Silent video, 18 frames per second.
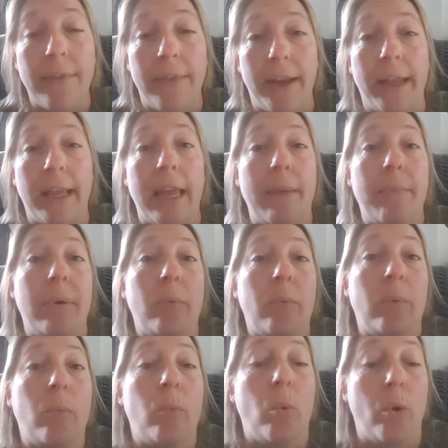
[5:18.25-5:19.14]
that it can
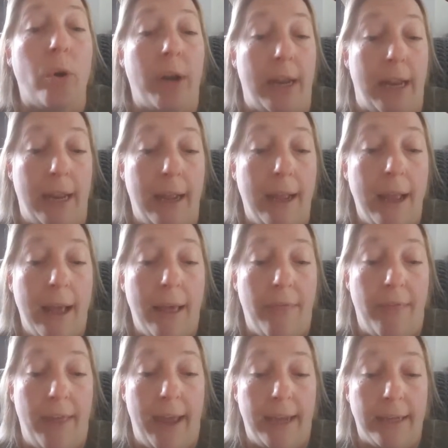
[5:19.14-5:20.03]
be rewarding,
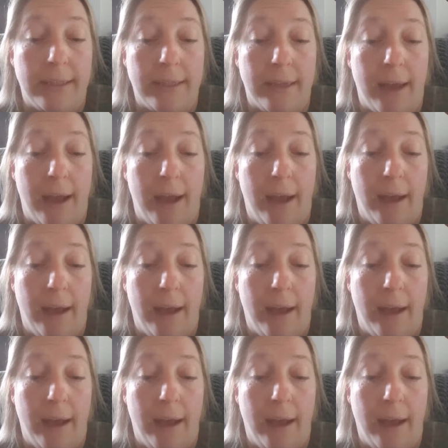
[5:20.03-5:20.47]
that